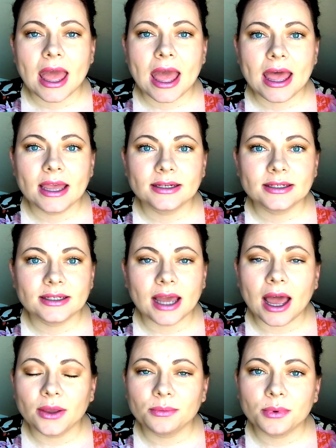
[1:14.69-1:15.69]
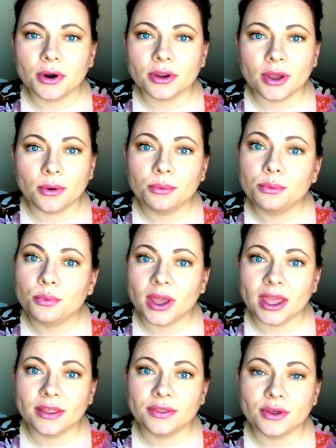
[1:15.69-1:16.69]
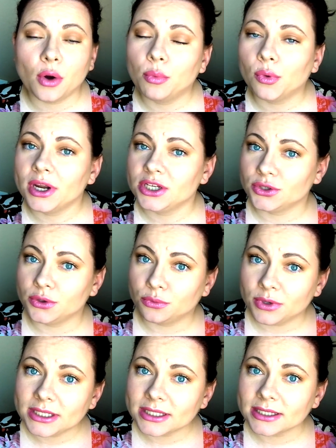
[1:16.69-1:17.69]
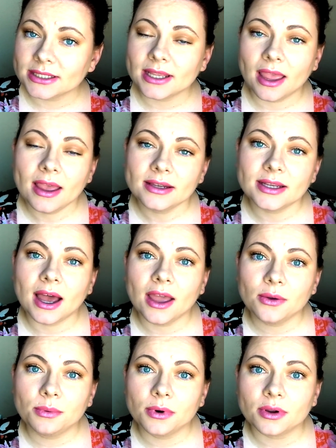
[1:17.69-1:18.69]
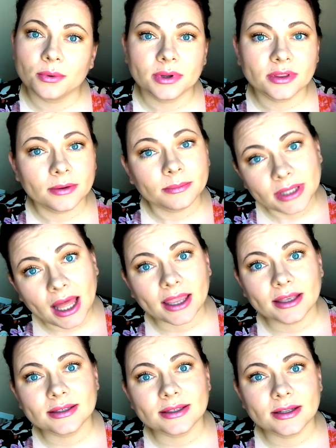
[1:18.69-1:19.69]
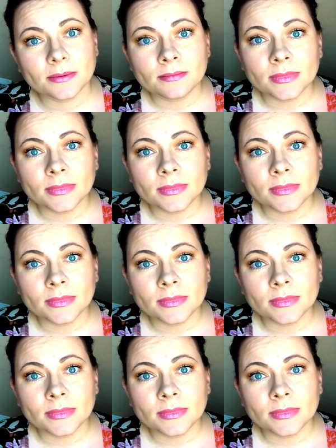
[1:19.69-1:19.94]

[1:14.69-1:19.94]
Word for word: and I work with operational risks and I work with compliance.